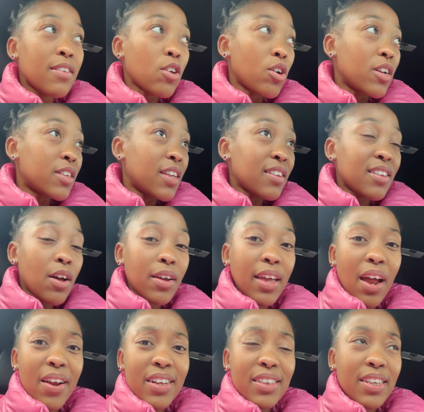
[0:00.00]
They're going to test our
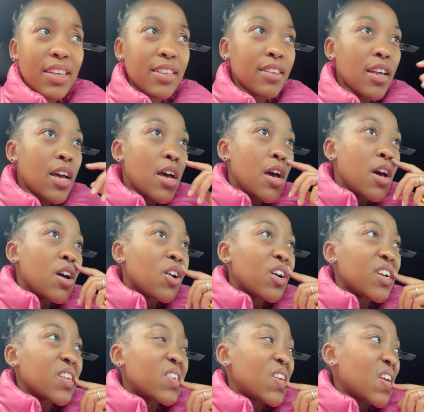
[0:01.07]
characters,
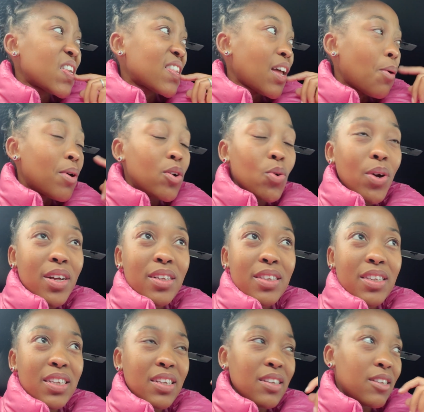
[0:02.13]
going to test our
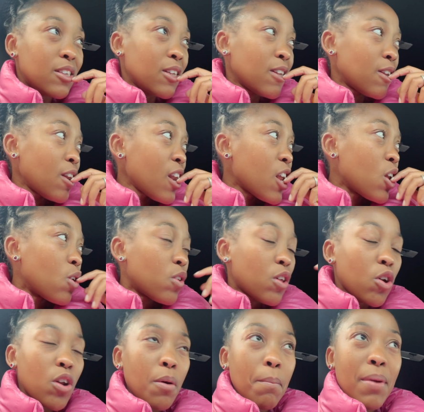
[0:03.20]
loyalties. You know,
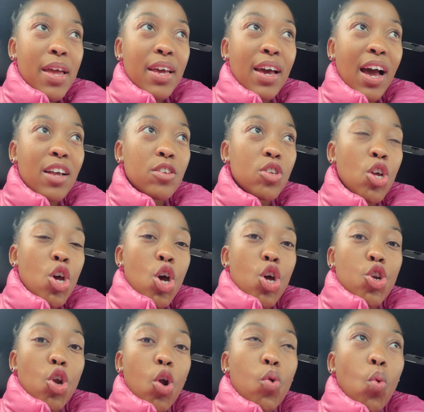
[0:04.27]
they're going to make us
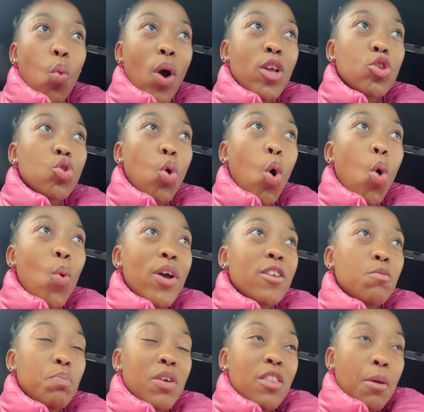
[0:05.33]
not want to
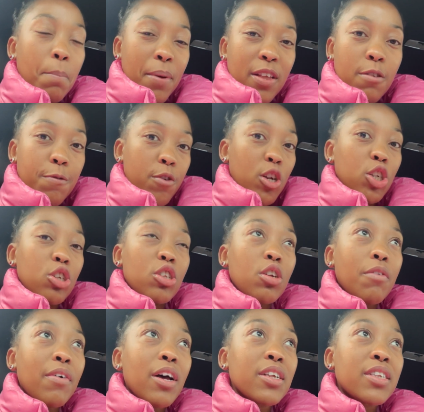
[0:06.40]
always be the best versions
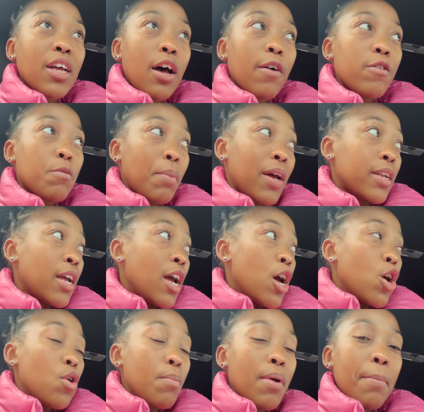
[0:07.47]
of ourselves. But
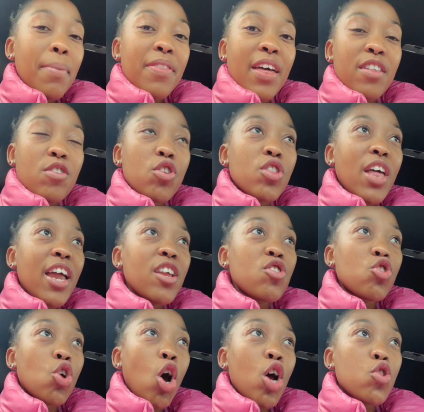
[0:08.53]
remember, that
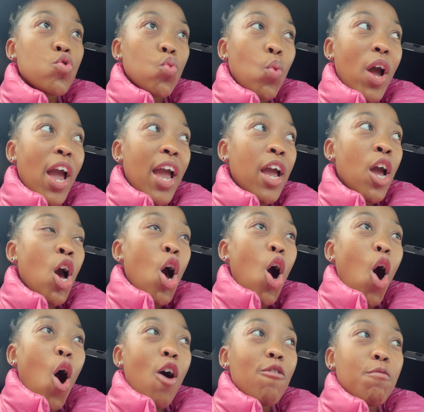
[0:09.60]
is God's way
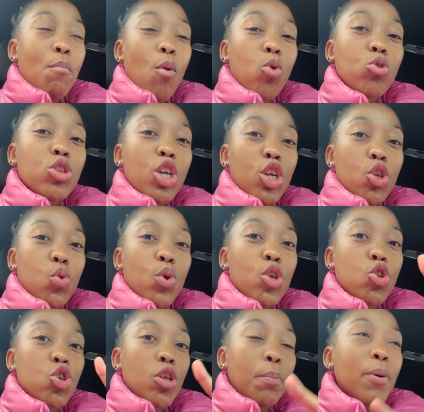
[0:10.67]
of molding you
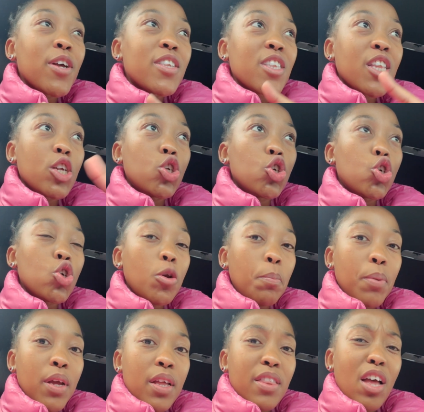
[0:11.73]
into the person that you should
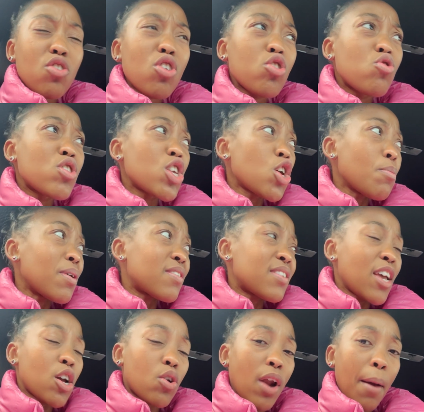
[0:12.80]
be. That's not to say you must
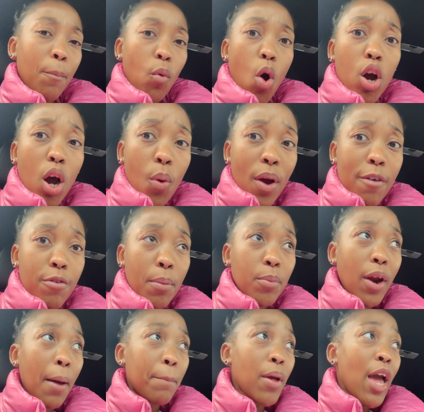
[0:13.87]
take crap. Walk away from
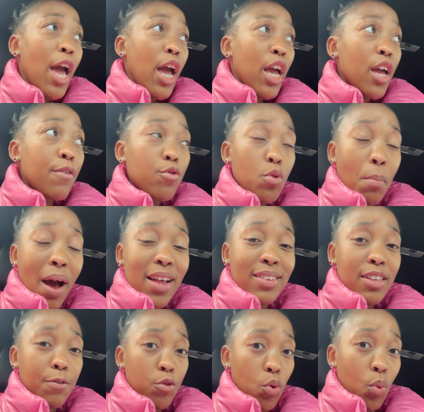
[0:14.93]
crap if you
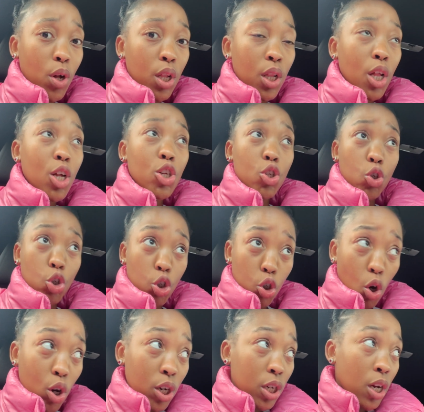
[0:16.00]
must, if you will. You
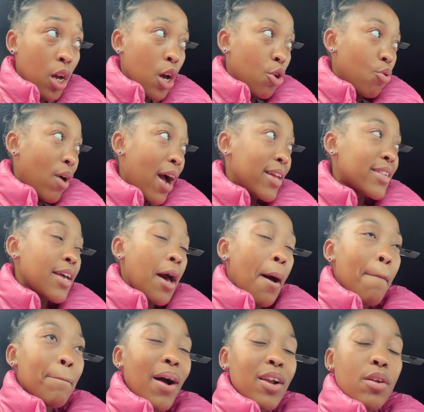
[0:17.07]
should, right?
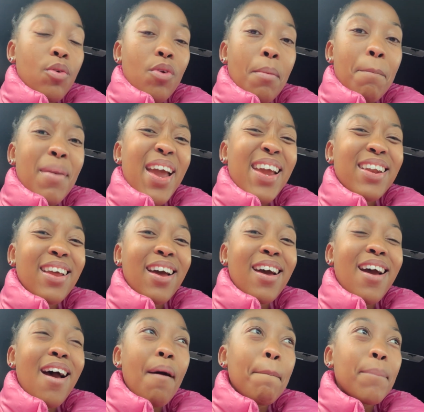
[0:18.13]
But remain
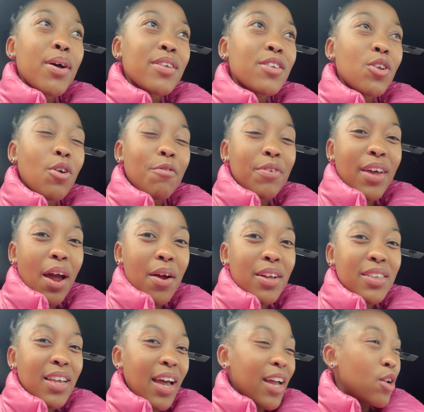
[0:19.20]
a person of
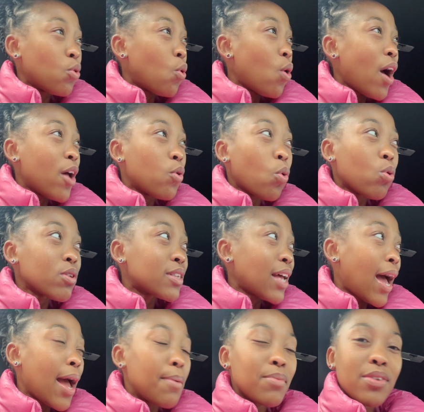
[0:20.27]
character at all
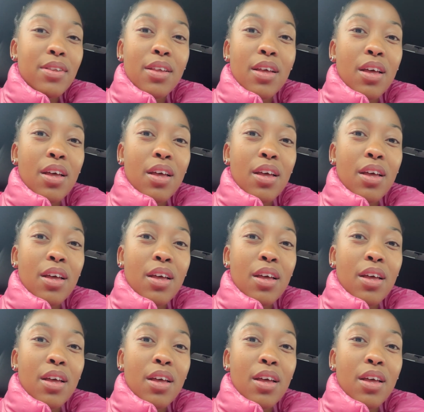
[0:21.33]
times.